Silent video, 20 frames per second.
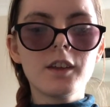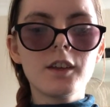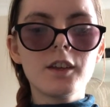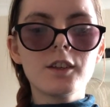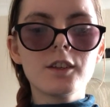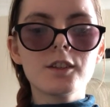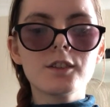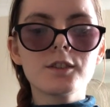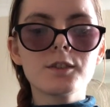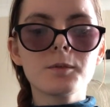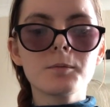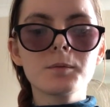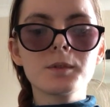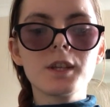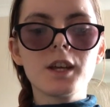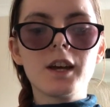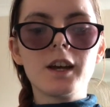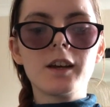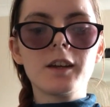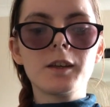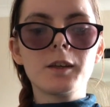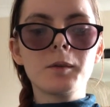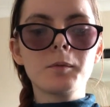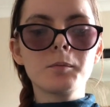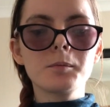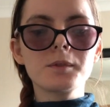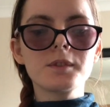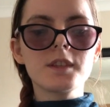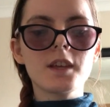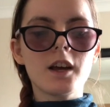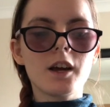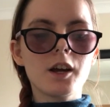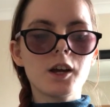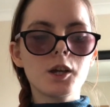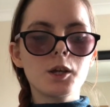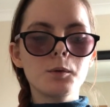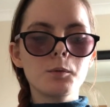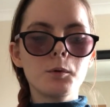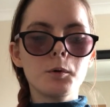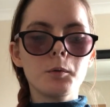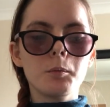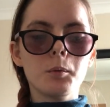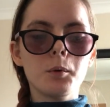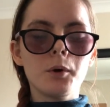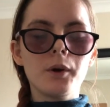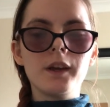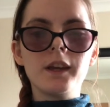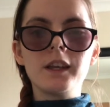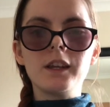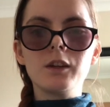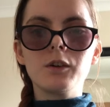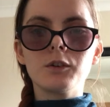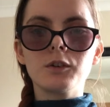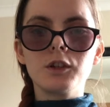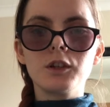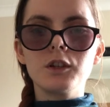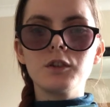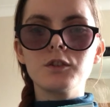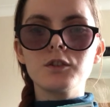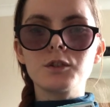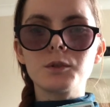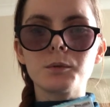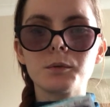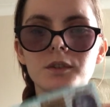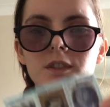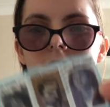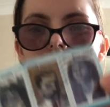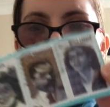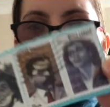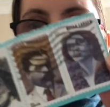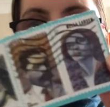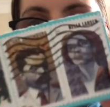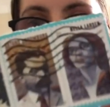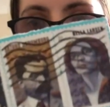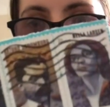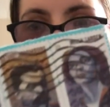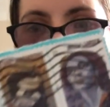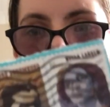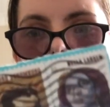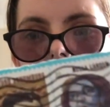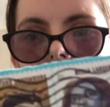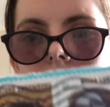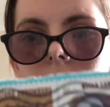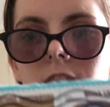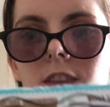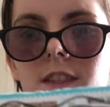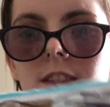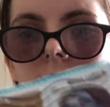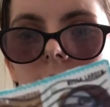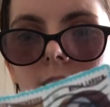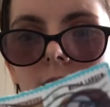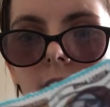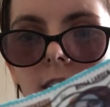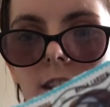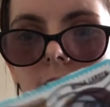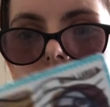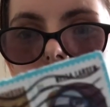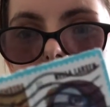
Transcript: Sometimes I will put in unusual stamps. So this is like an